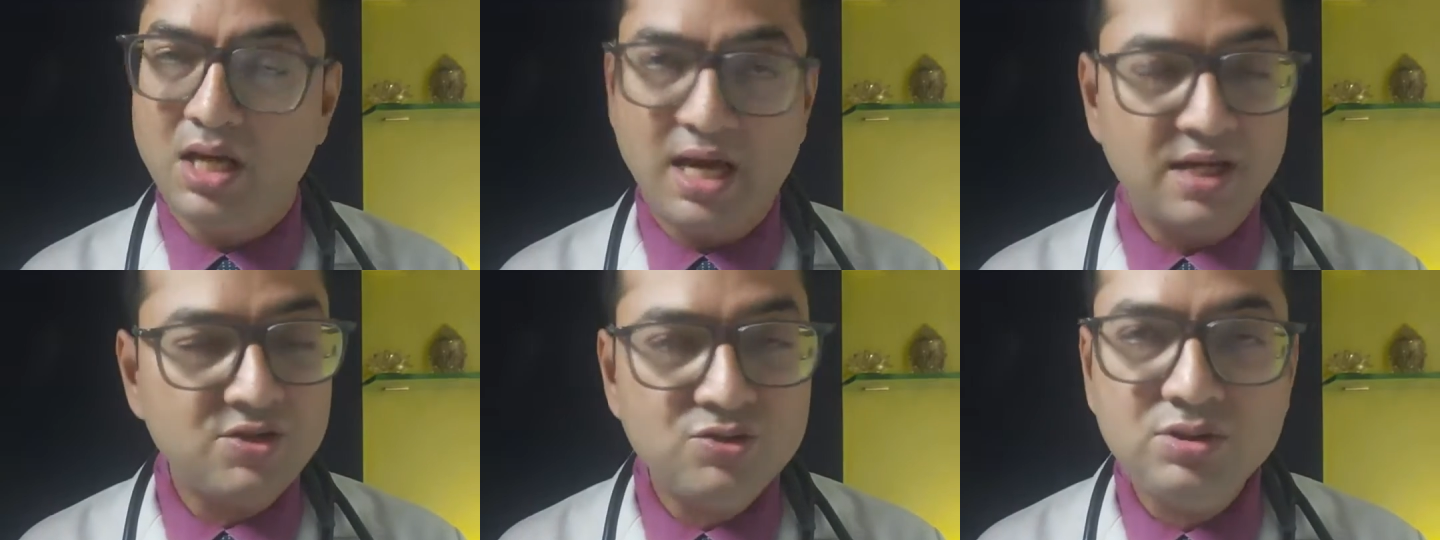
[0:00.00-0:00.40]

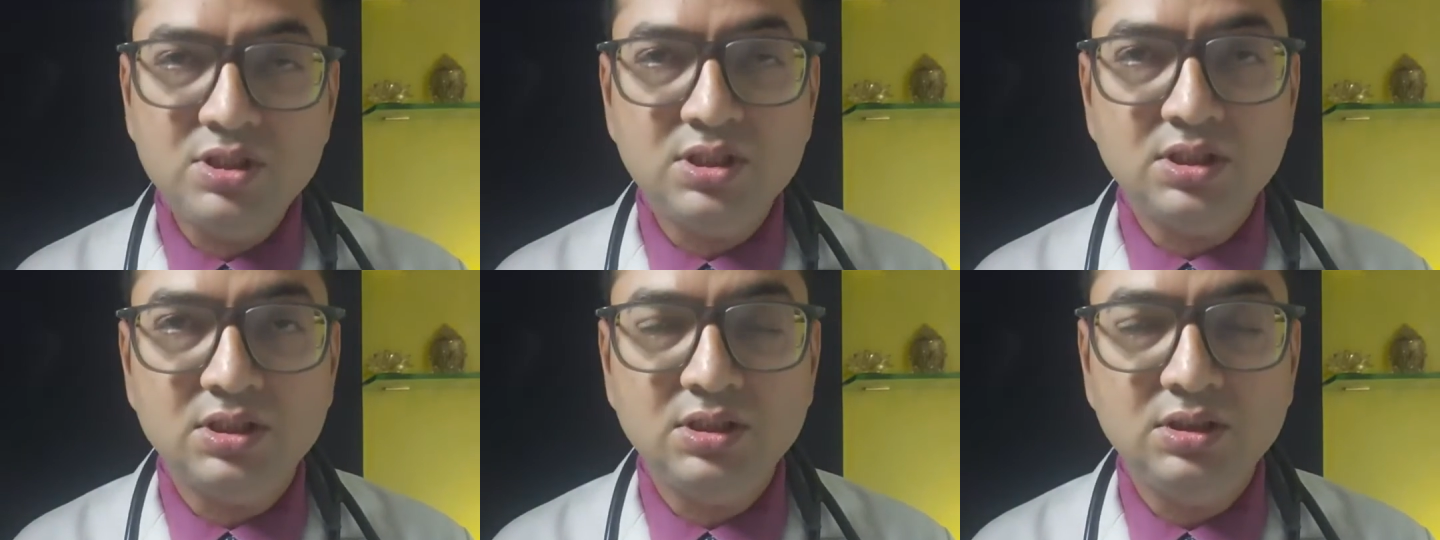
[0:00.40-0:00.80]

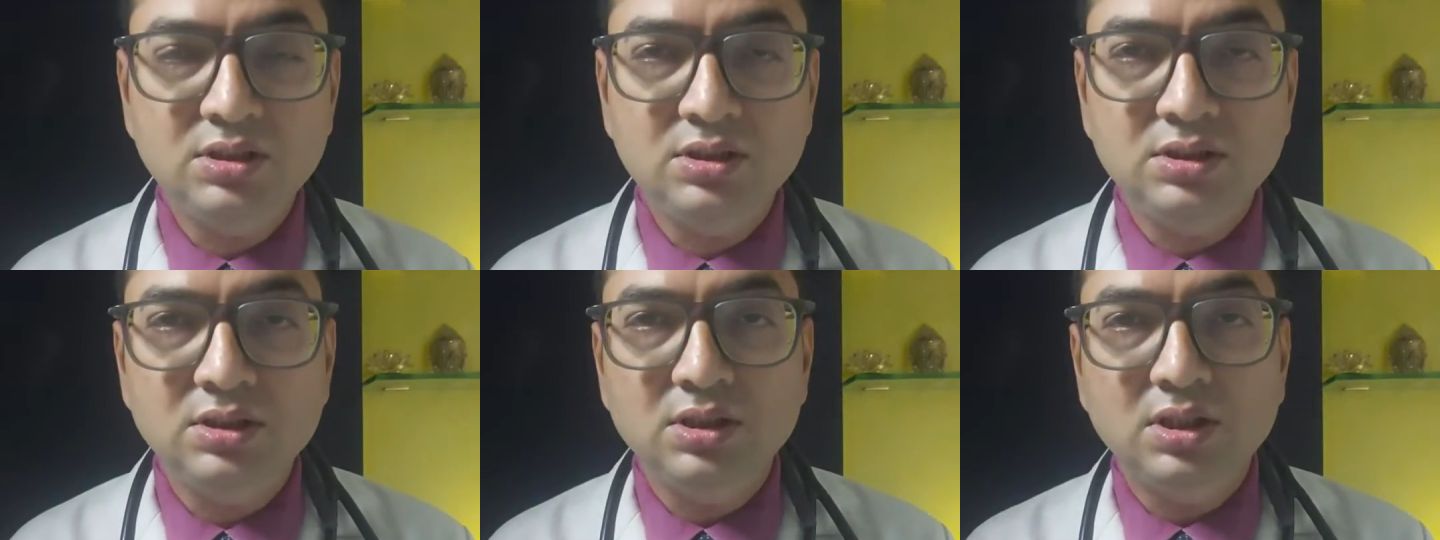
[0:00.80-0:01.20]
Actually,
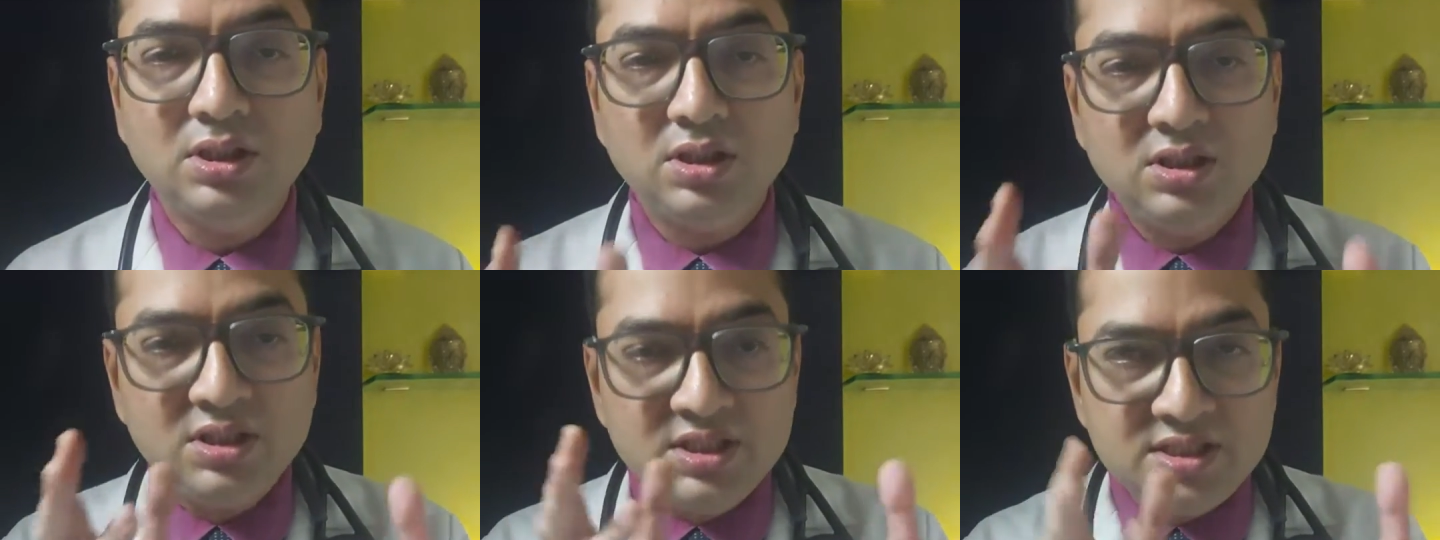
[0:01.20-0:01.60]

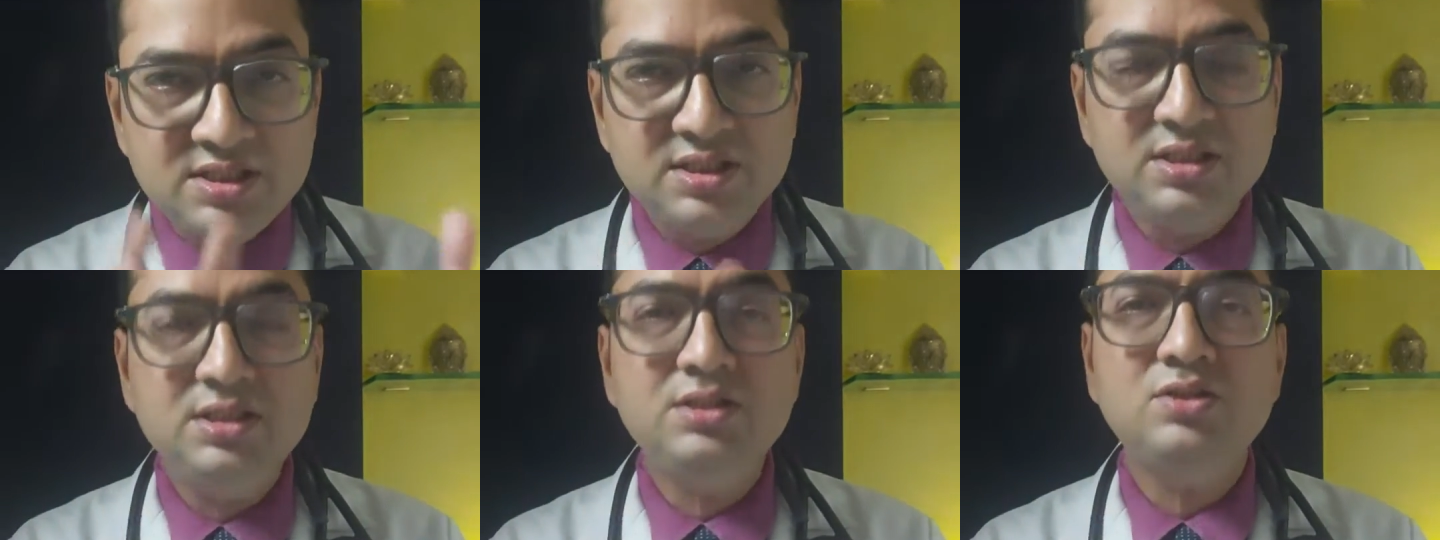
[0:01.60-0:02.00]
a
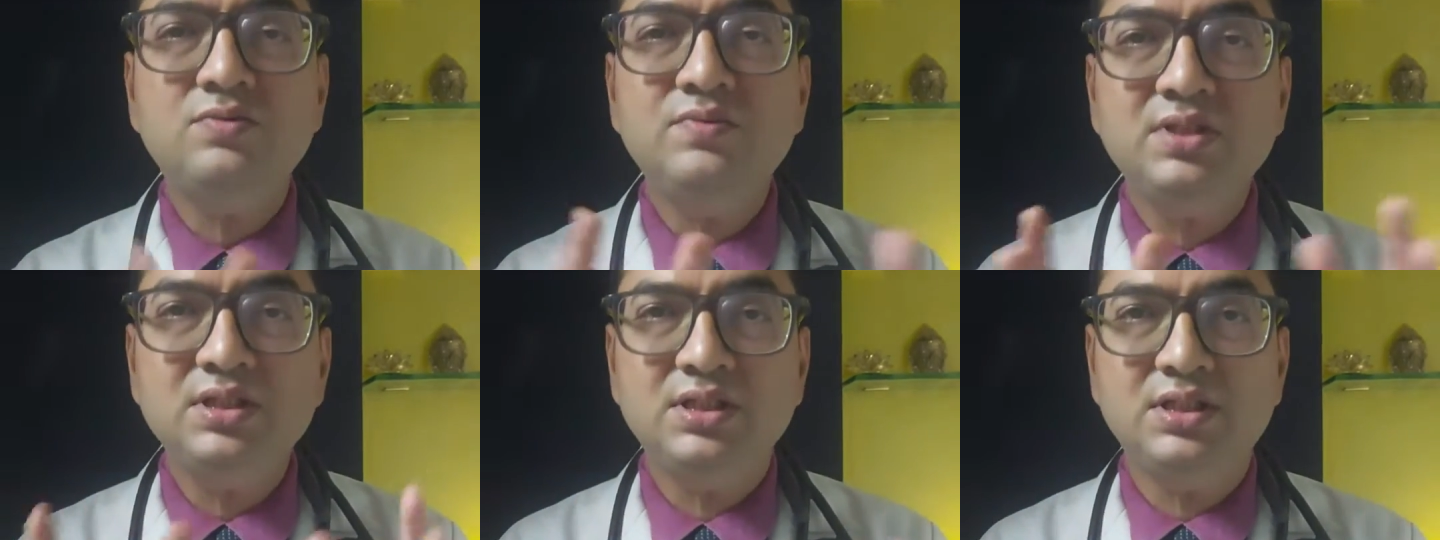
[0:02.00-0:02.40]
disease
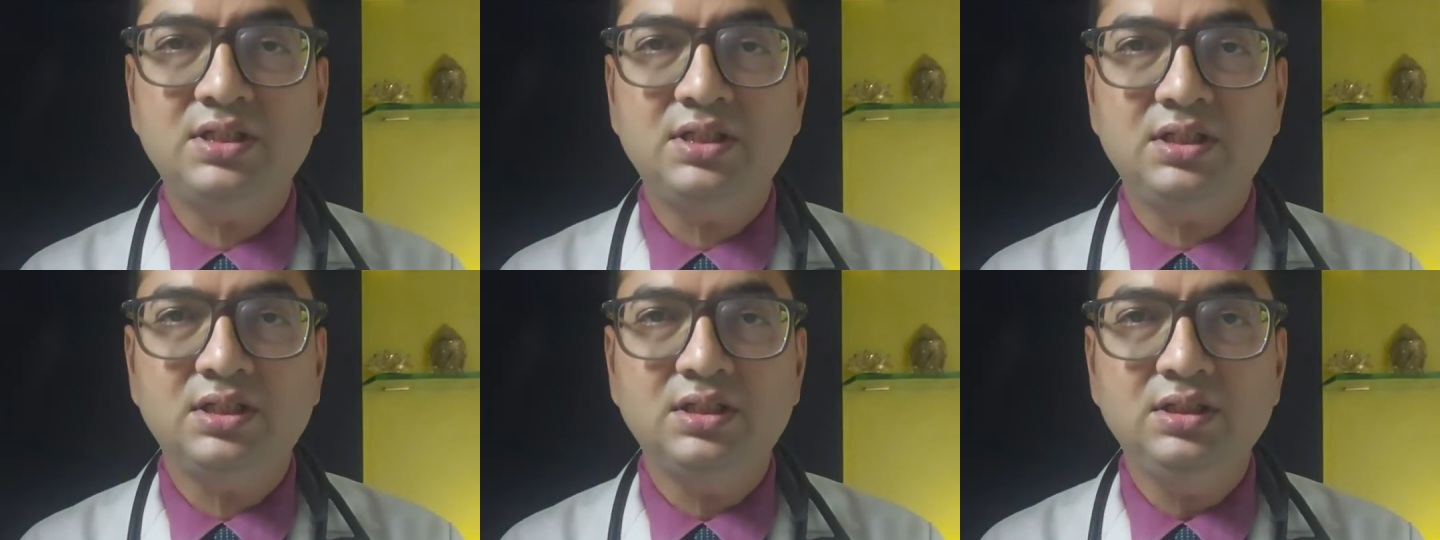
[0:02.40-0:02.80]
of the
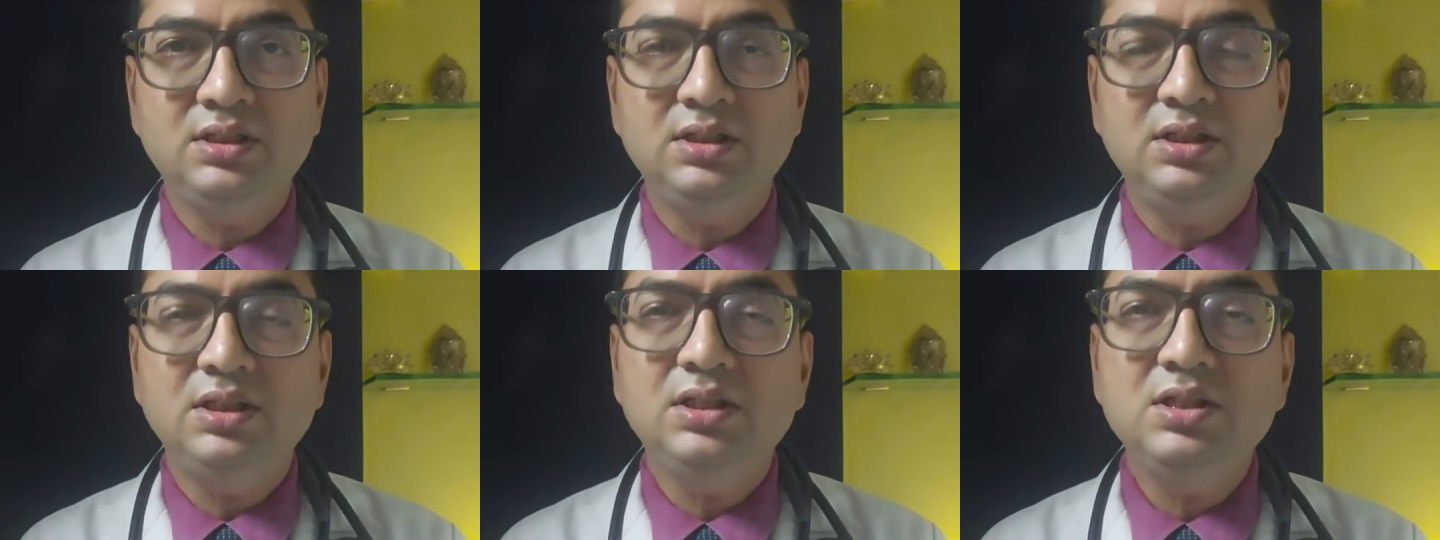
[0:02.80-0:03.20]
kidney
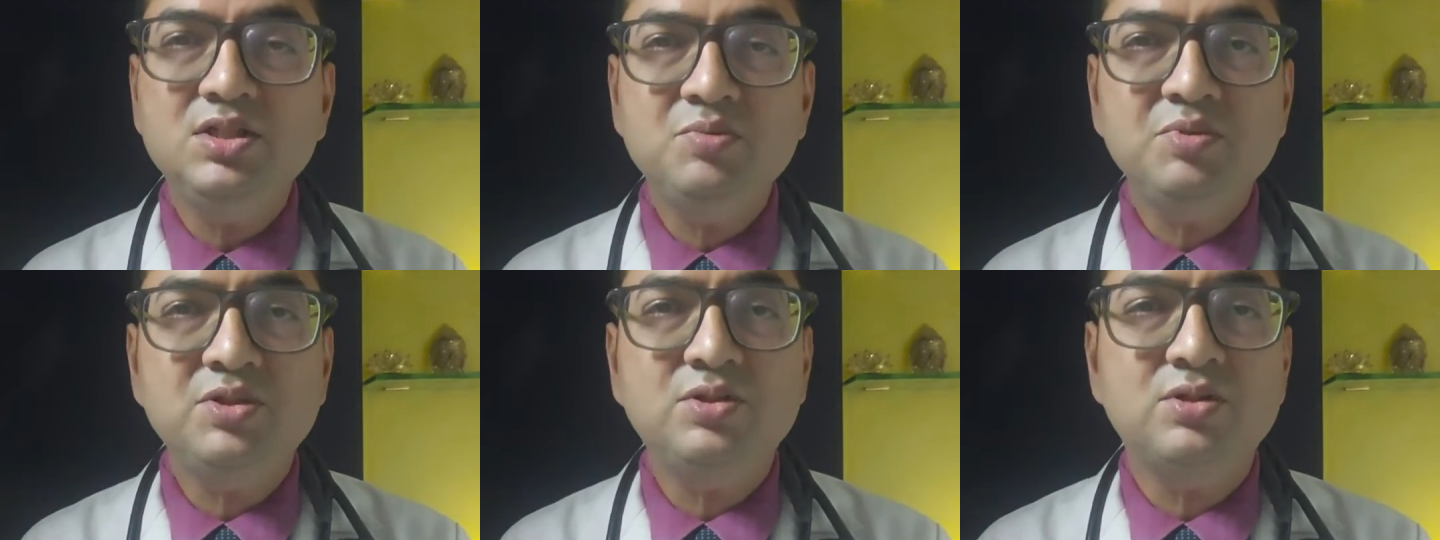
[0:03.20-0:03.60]
is
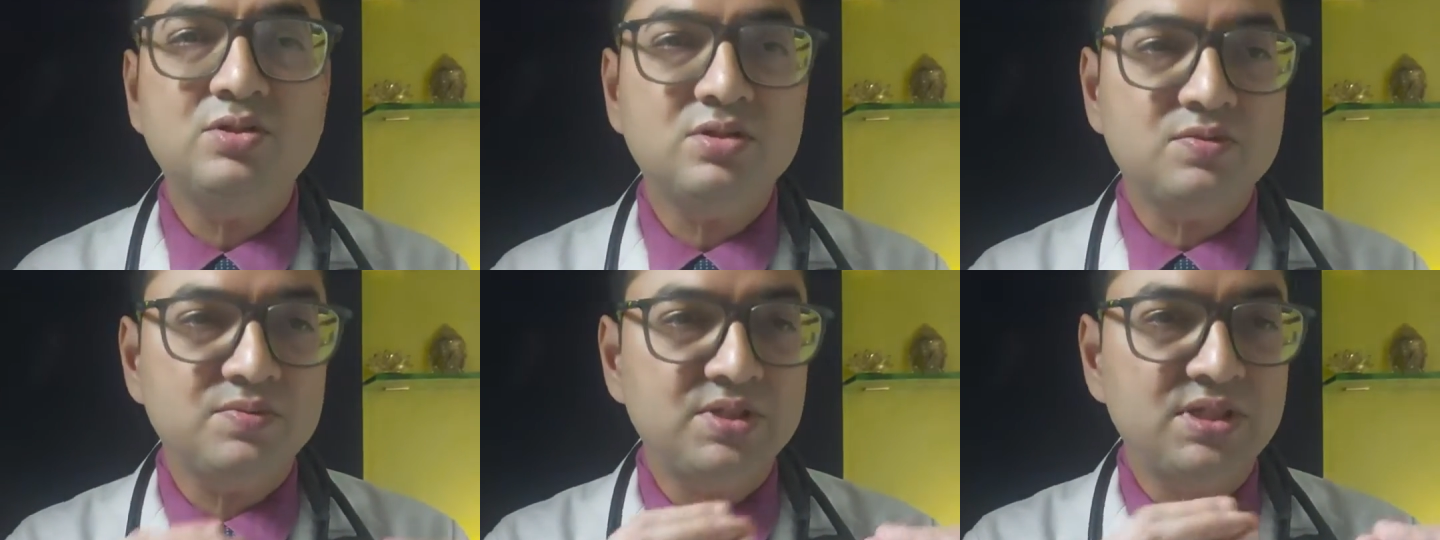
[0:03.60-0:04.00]
because of,